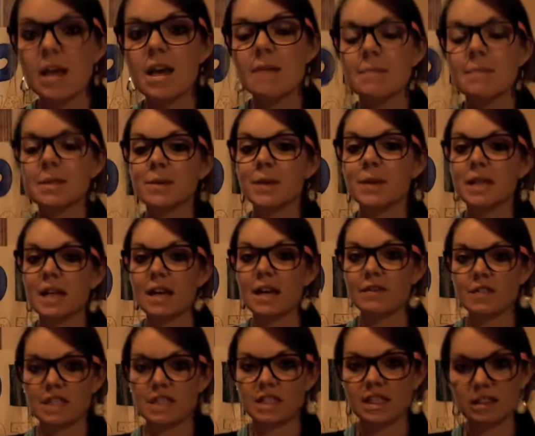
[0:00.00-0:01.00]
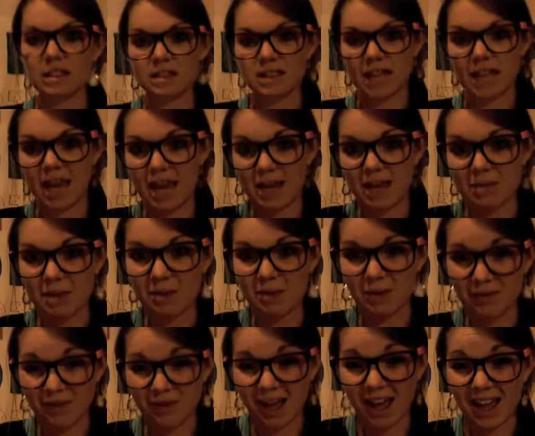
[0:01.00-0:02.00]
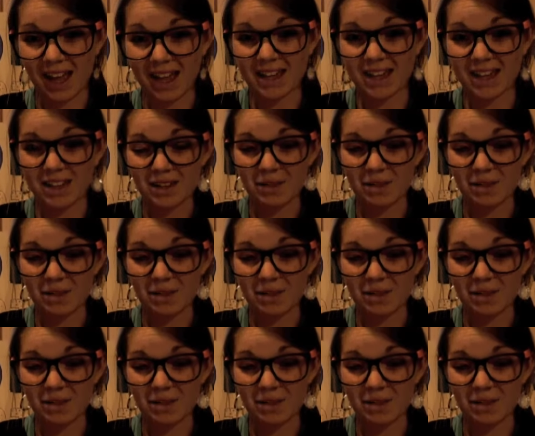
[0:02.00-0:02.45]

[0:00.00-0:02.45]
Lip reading: between every single time that we find